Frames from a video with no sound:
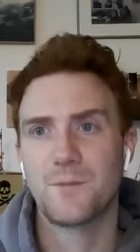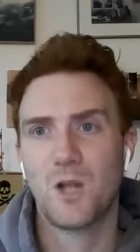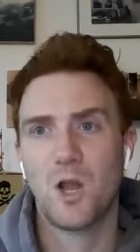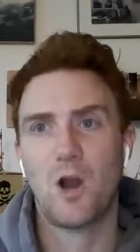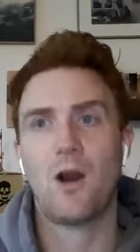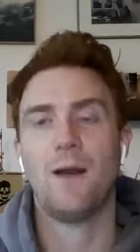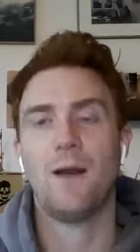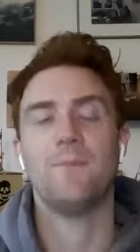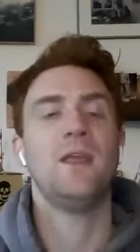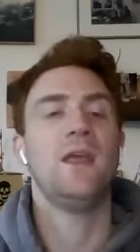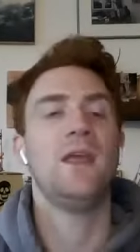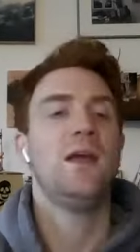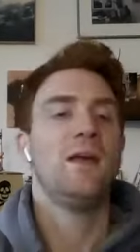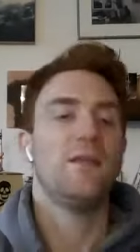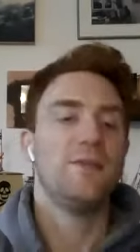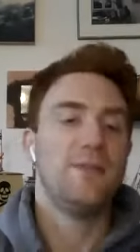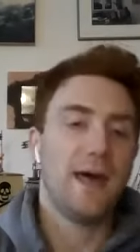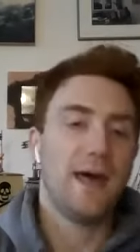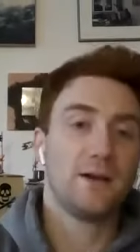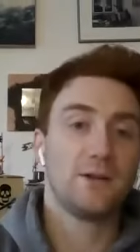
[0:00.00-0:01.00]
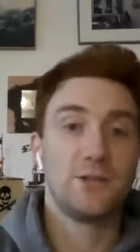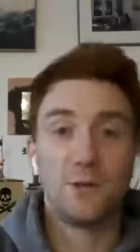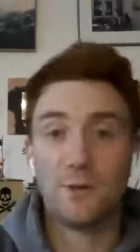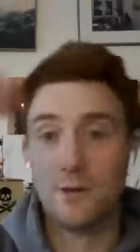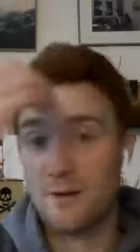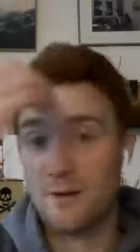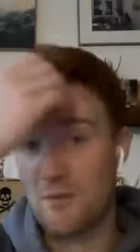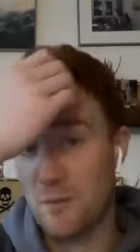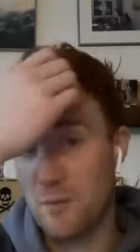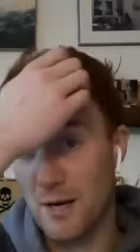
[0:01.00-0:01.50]
All right, that'll do it,
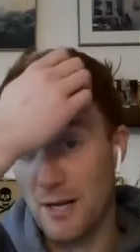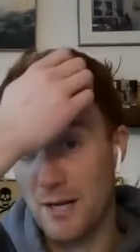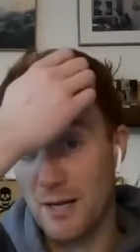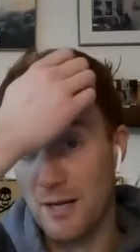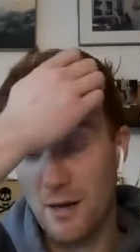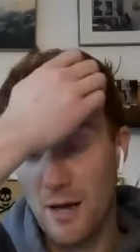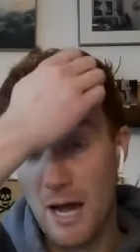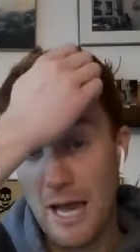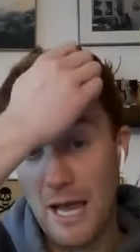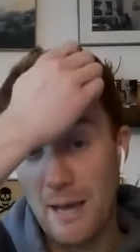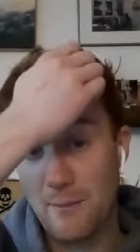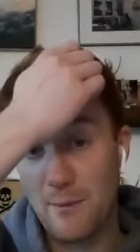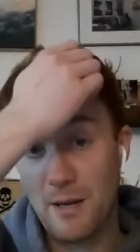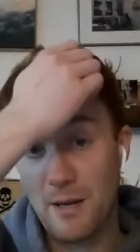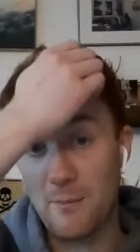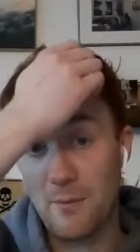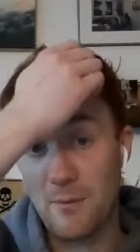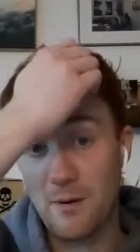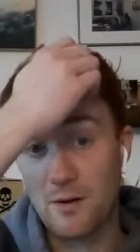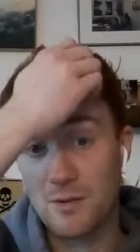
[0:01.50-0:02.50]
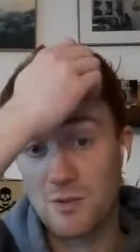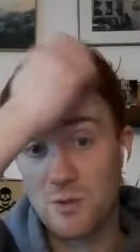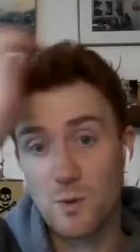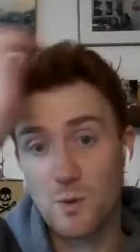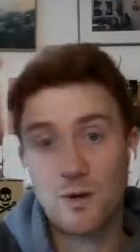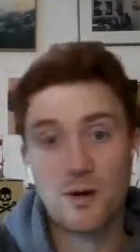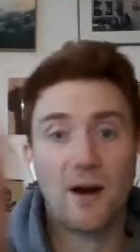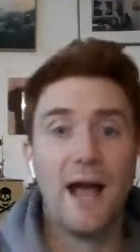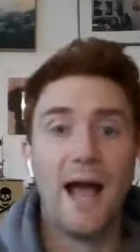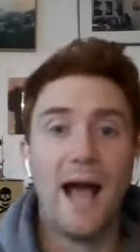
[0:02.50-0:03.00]
everybody. Uh, hit me up on
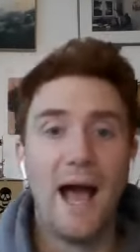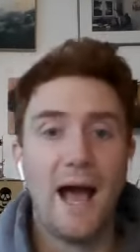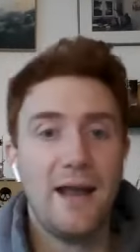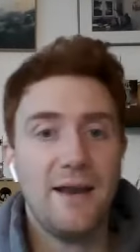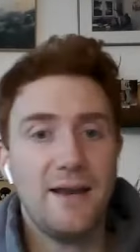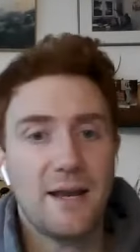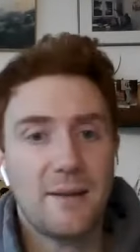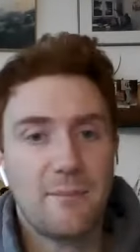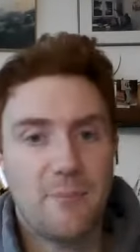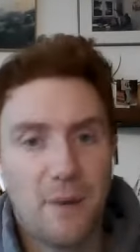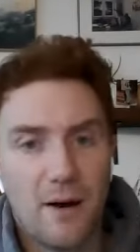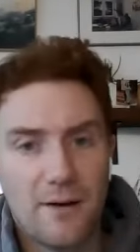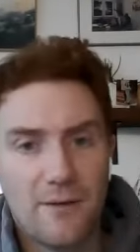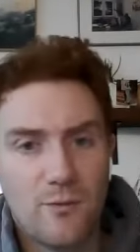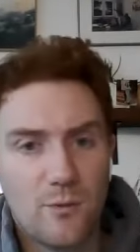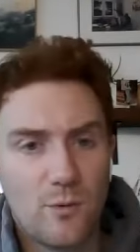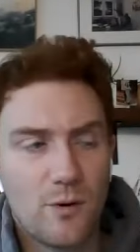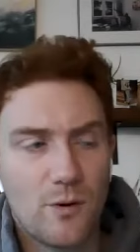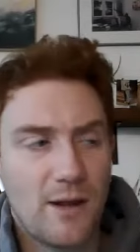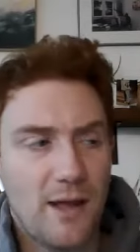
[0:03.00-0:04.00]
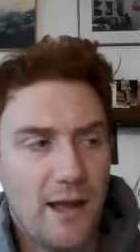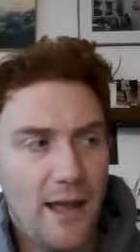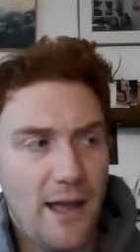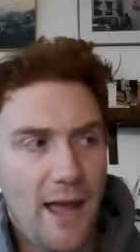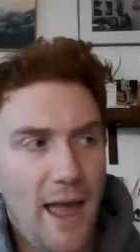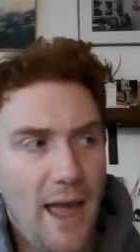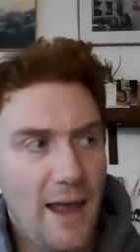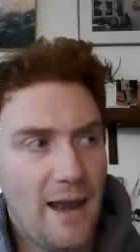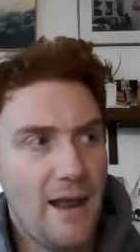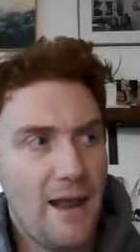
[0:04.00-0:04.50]
Twitter at Nic Bodiford,
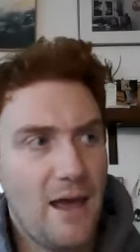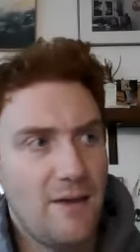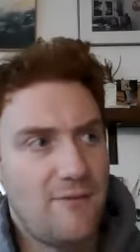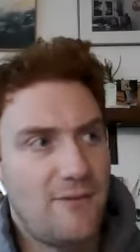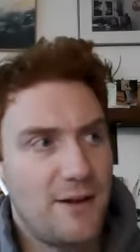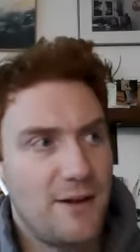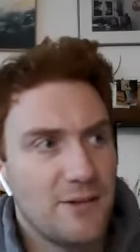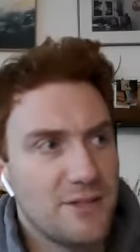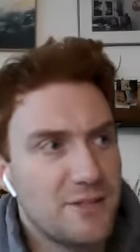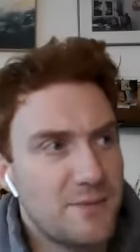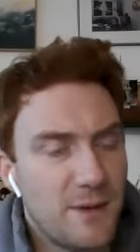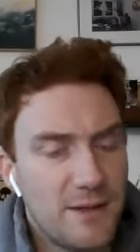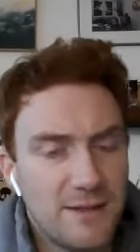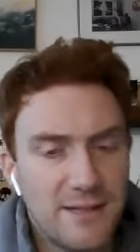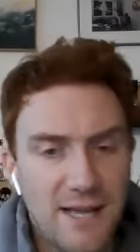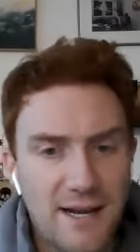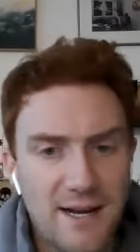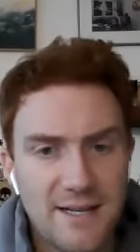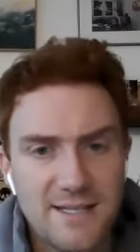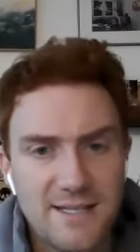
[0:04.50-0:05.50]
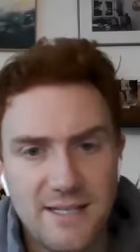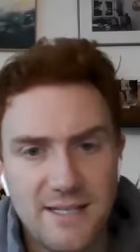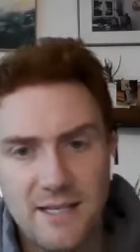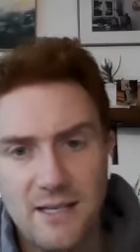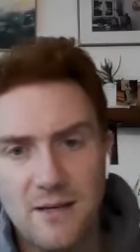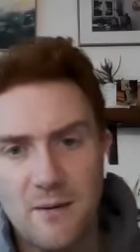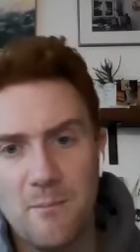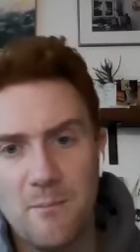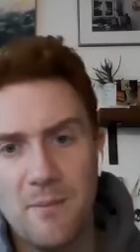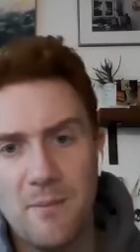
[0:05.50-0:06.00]
NFL spelled N I
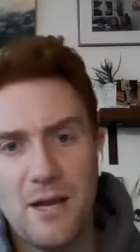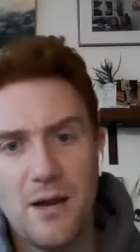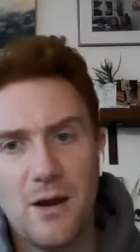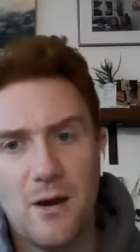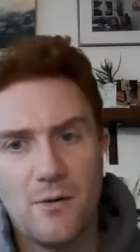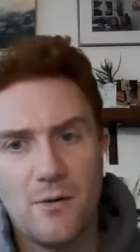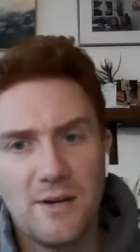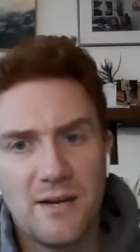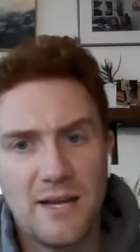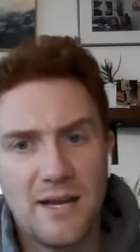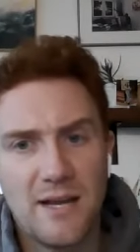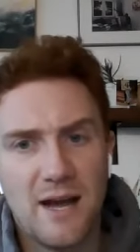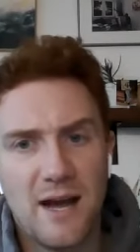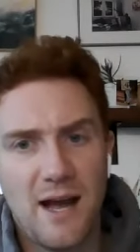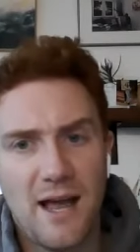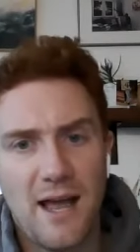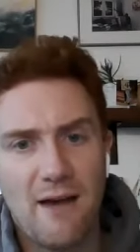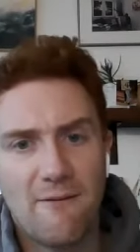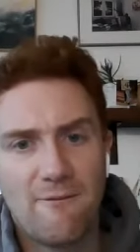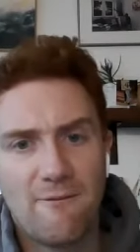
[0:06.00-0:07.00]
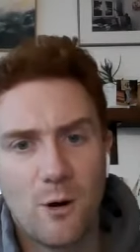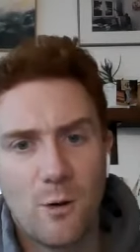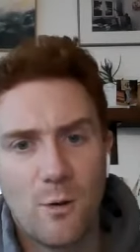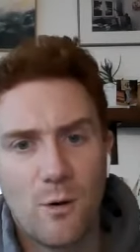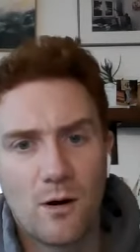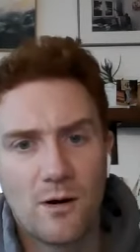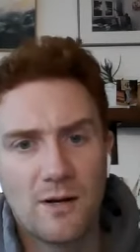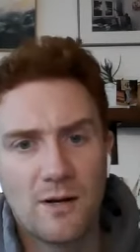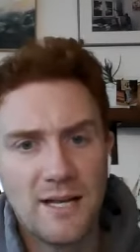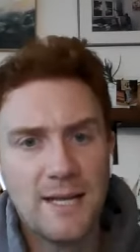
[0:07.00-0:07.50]
C B O D I F O
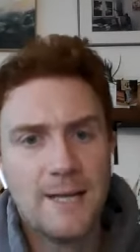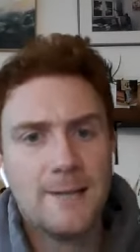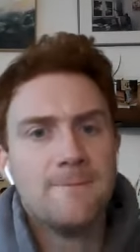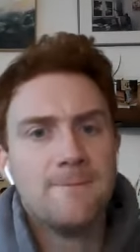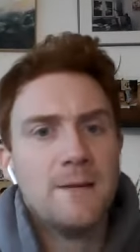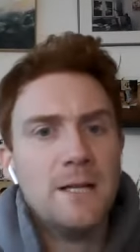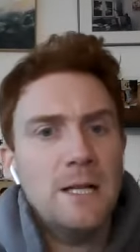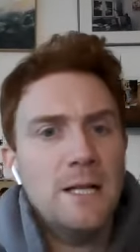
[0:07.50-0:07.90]
R D.